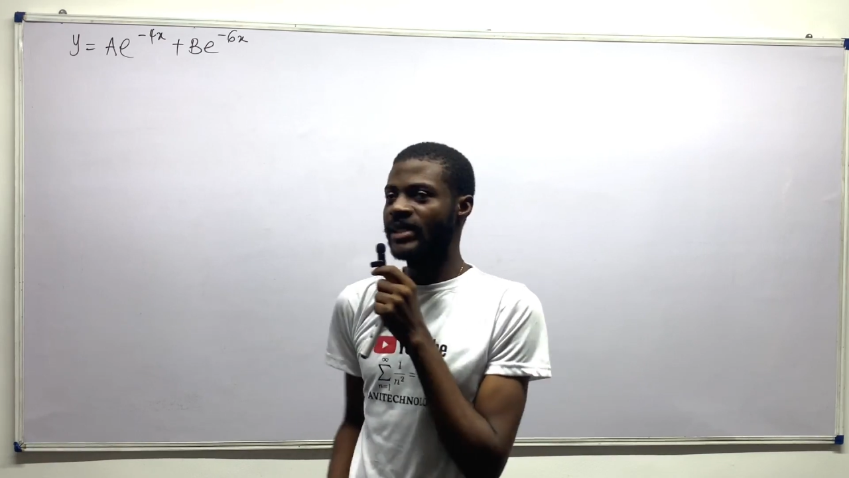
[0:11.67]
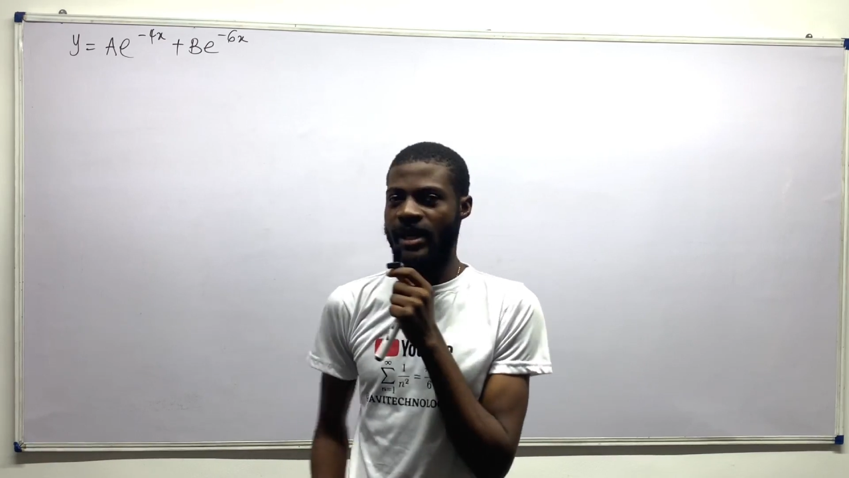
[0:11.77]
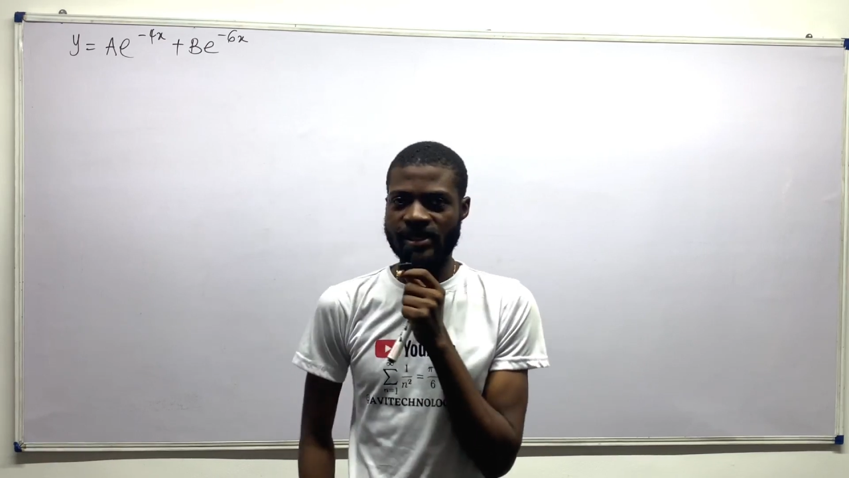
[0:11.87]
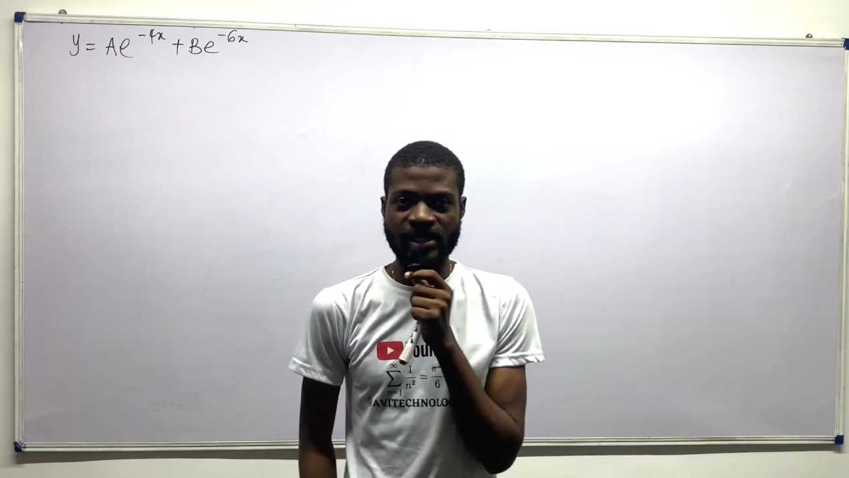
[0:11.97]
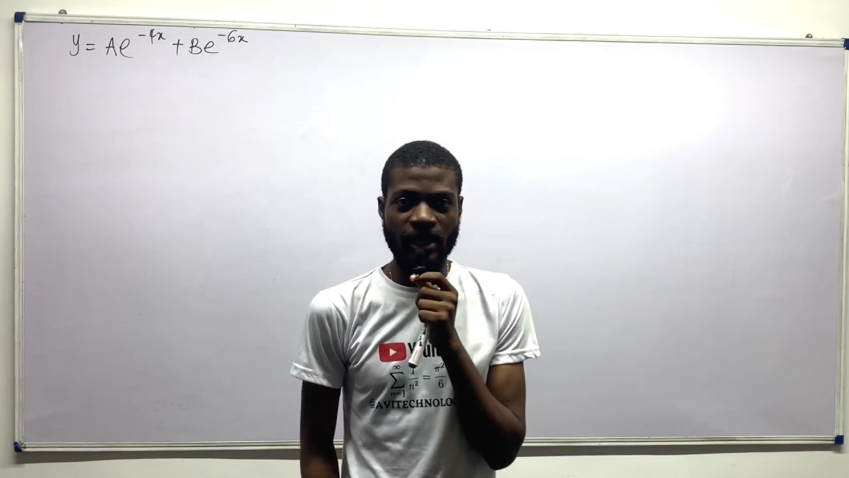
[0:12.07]

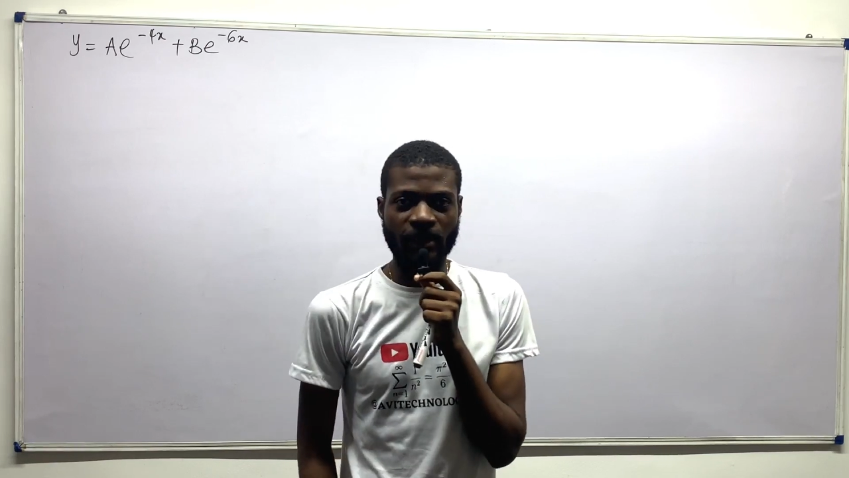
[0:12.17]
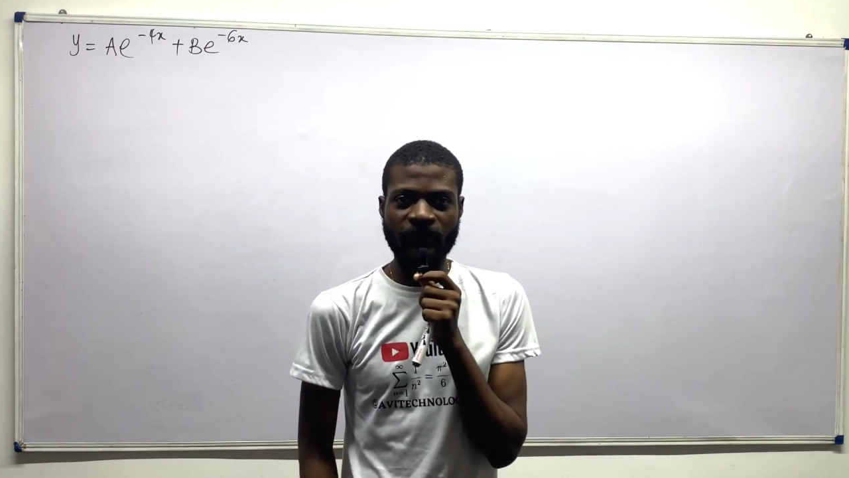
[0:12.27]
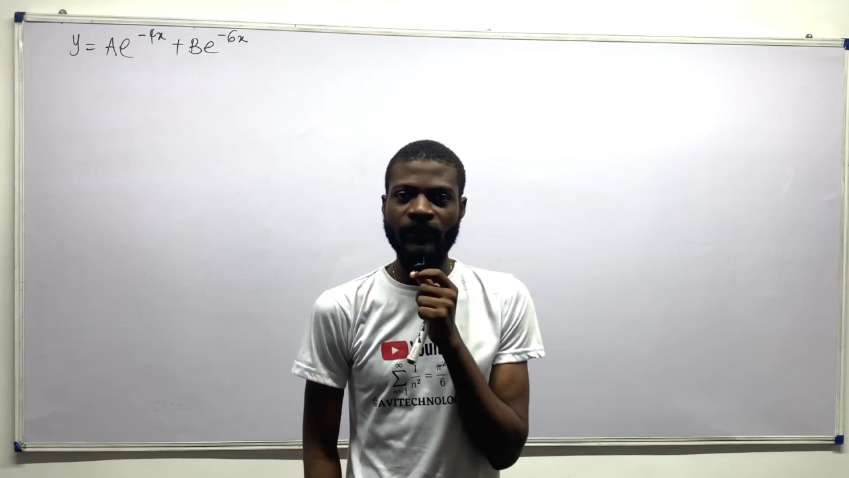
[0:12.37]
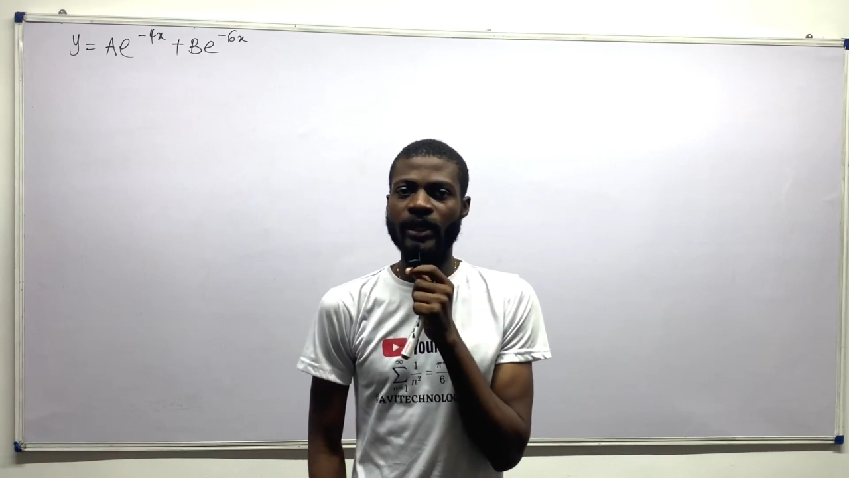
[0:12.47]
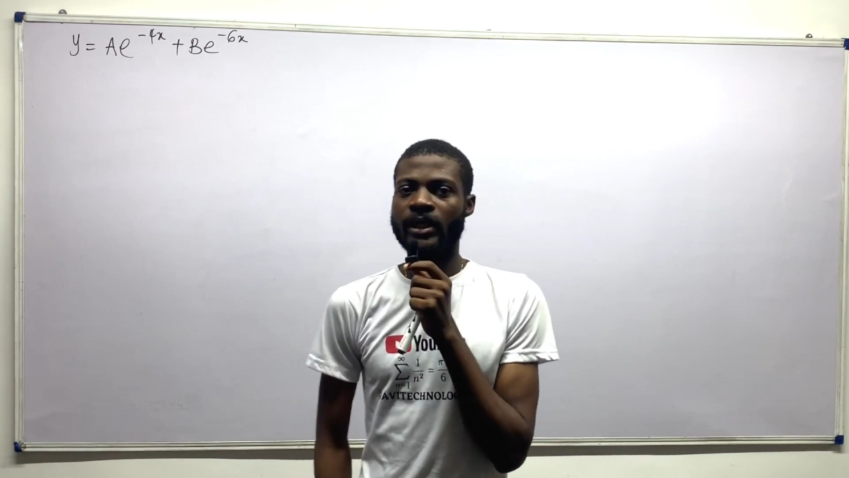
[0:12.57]

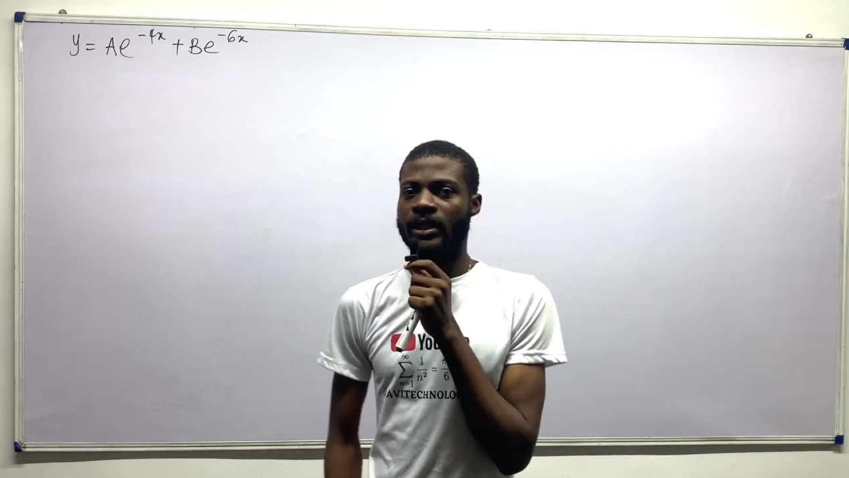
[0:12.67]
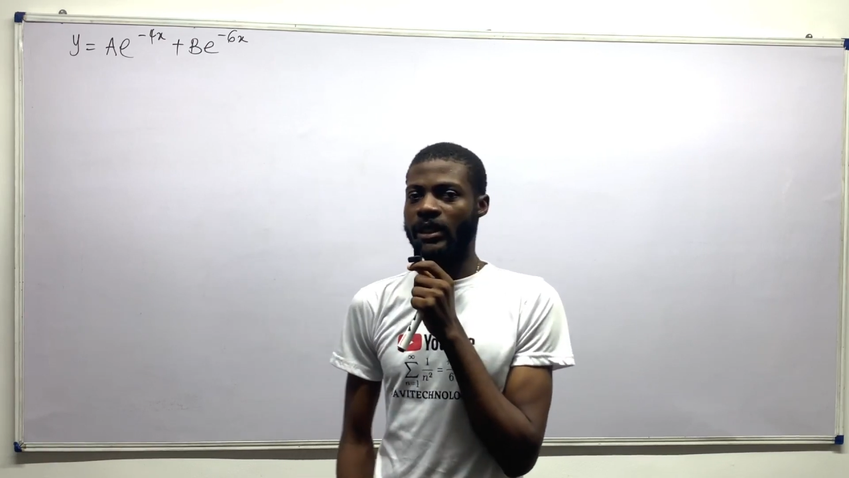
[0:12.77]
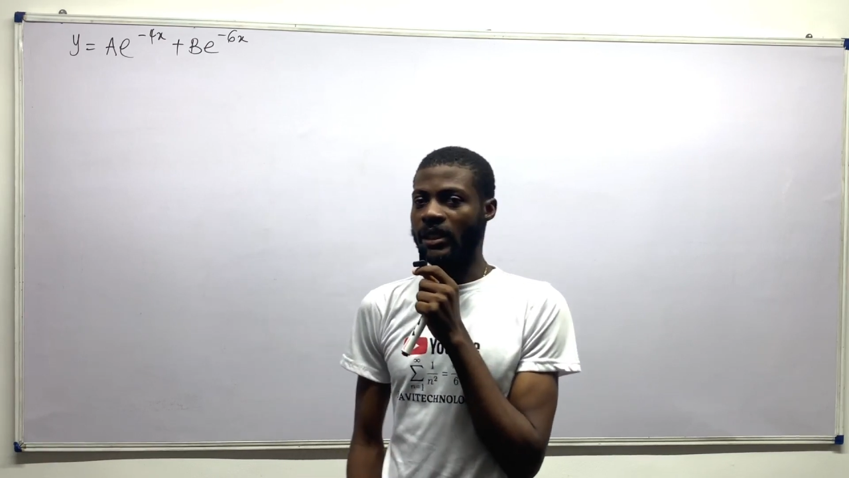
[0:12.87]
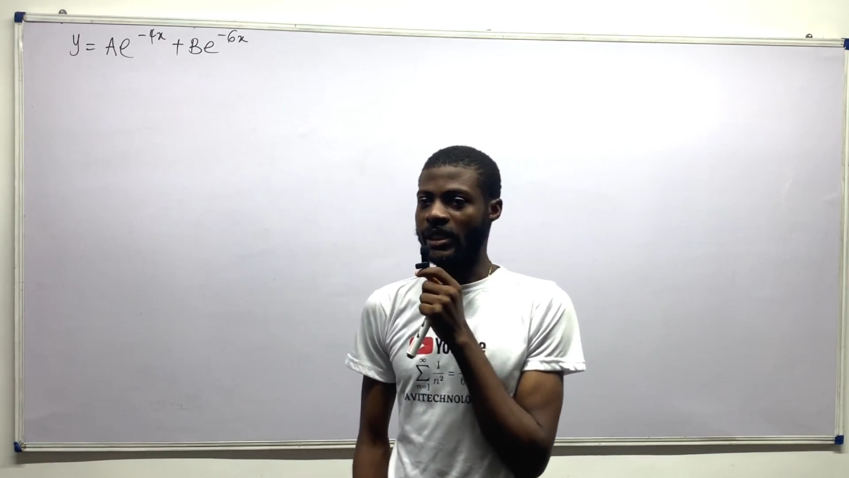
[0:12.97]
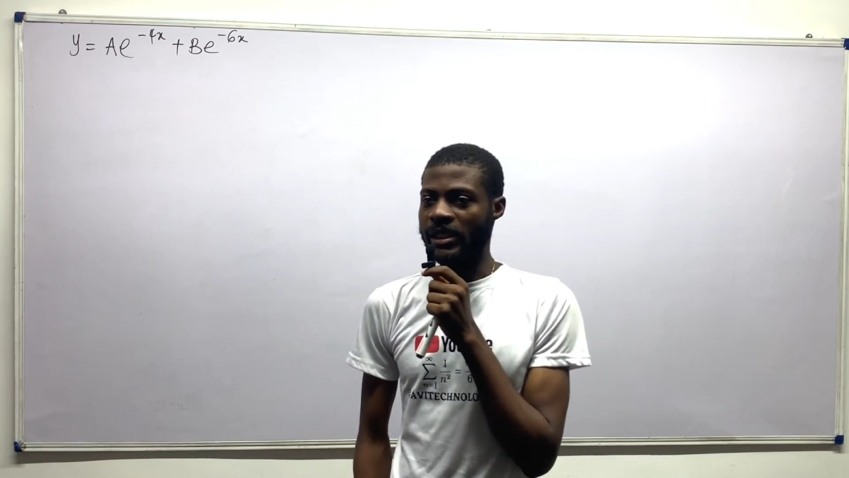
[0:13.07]
ourselves
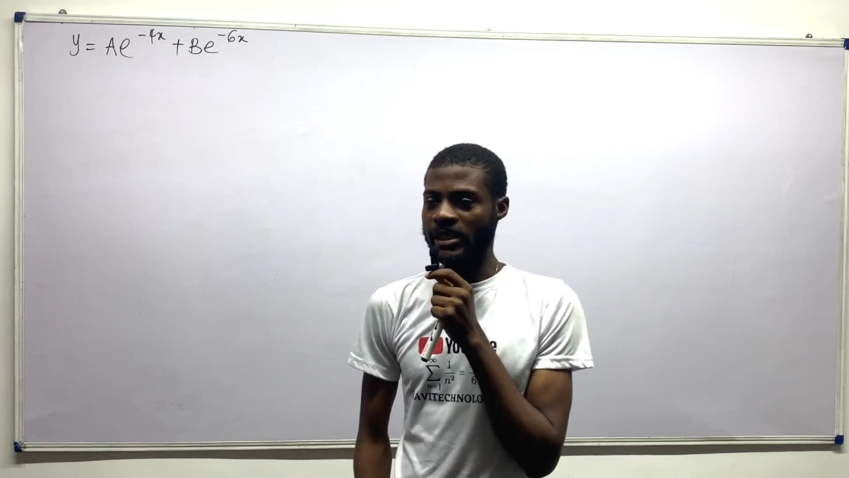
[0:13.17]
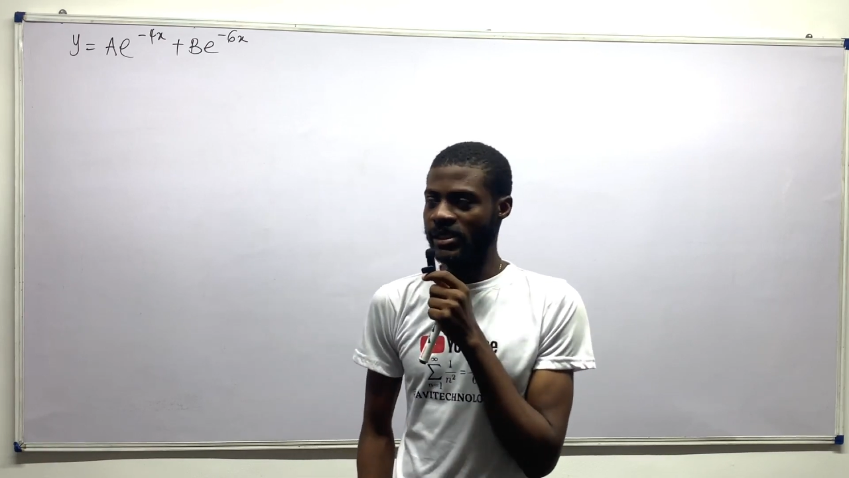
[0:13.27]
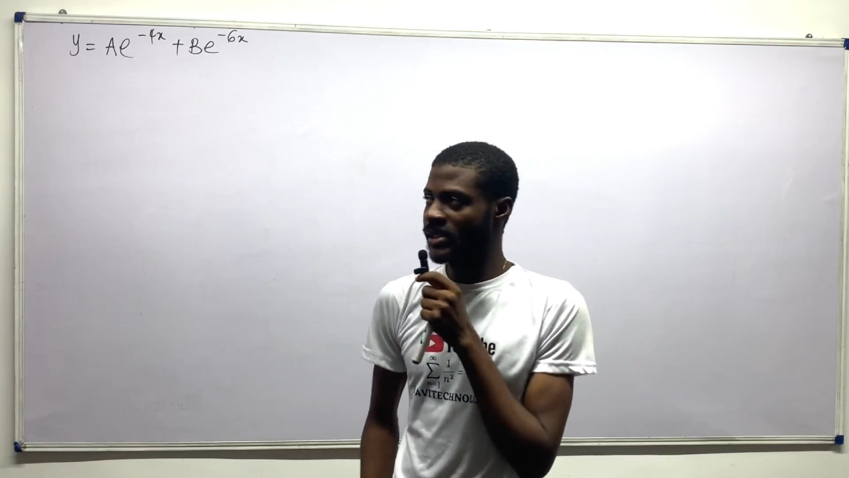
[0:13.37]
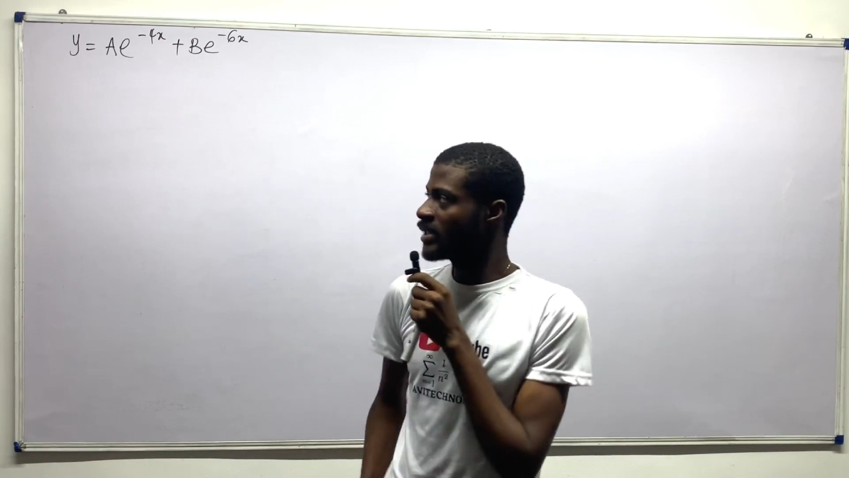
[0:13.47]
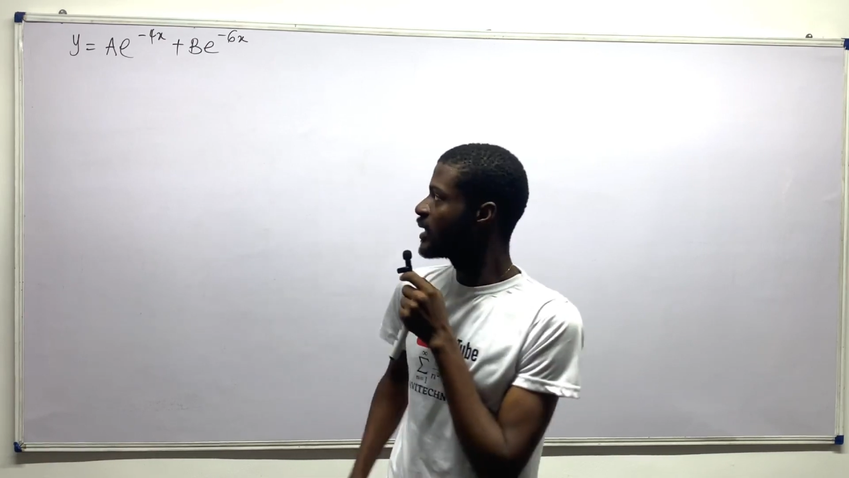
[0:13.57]

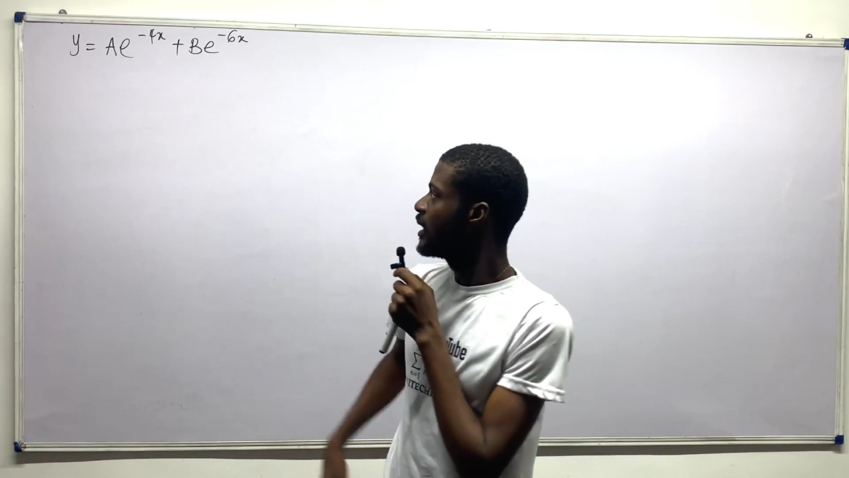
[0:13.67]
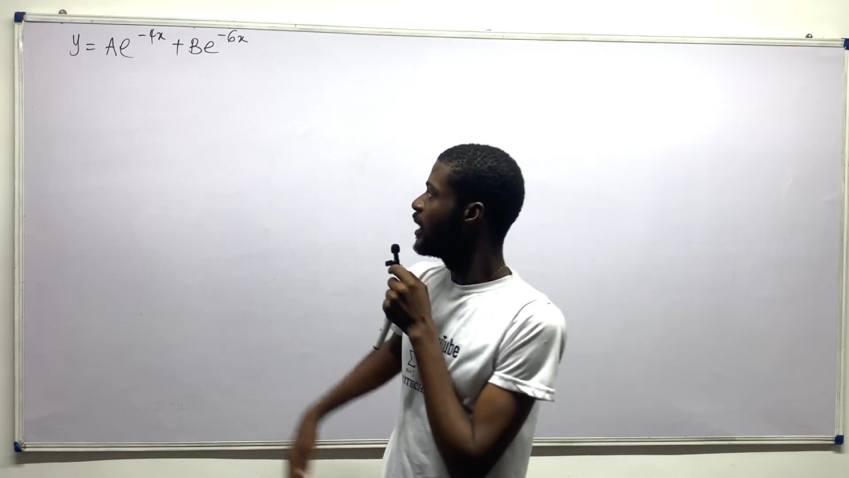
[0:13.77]
is,